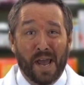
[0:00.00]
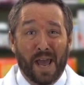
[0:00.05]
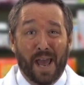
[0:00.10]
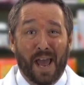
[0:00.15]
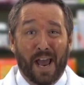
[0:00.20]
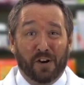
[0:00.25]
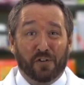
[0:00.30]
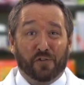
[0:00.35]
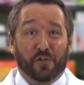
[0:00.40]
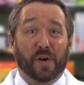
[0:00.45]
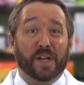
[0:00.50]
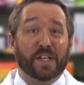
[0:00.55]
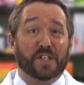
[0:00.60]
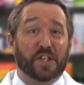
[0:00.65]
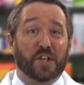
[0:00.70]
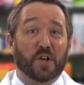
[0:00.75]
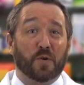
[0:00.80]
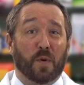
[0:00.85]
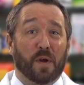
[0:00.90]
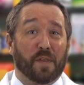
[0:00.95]
and treats
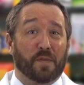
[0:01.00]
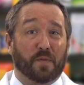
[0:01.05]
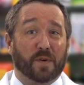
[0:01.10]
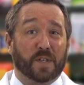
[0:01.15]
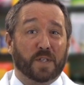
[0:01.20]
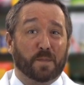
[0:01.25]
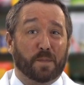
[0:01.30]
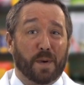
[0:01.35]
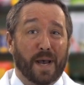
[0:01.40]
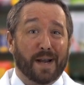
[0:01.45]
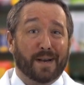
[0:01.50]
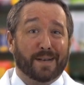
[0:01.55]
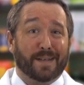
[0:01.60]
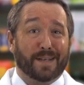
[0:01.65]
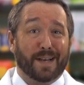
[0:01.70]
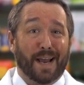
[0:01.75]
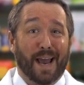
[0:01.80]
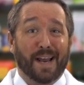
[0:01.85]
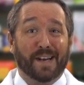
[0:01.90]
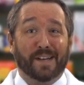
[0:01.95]
you with
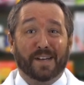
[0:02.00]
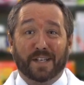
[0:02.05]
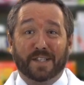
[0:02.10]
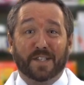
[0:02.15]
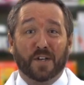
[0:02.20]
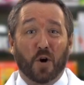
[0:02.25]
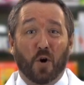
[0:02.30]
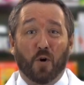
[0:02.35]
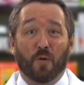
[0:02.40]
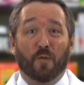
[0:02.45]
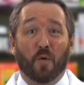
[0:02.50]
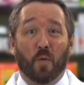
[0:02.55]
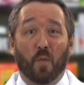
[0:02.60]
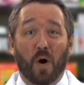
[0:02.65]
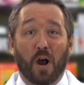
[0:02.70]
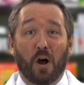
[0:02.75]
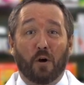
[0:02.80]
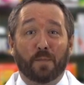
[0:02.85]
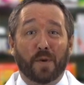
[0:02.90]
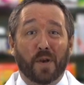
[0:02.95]
respect and doesn't
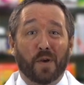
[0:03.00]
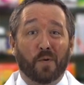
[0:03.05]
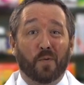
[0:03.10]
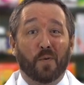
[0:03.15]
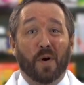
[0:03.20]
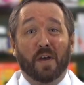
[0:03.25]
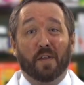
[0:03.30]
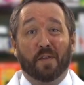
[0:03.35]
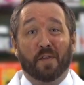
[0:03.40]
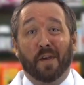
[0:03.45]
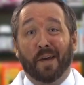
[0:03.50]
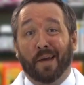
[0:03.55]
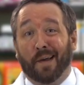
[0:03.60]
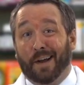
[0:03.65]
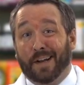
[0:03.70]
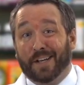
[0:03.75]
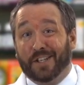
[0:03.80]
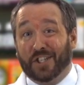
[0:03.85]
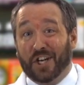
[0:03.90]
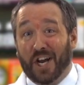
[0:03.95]
overwhelm you with
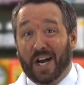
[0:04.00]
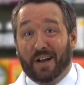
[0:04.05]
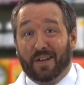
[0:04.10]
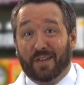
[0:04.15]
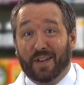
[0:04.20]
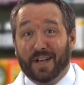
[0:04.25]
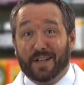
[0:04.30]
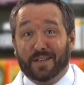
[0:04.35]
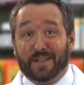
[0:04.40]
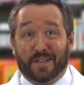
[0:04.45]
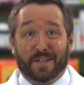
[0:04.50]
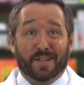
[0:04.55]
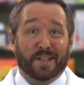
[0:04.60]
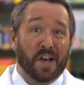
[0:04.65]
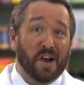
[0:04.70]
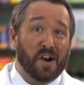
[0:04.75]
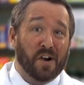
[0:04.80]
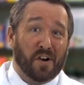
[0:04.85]
checklists,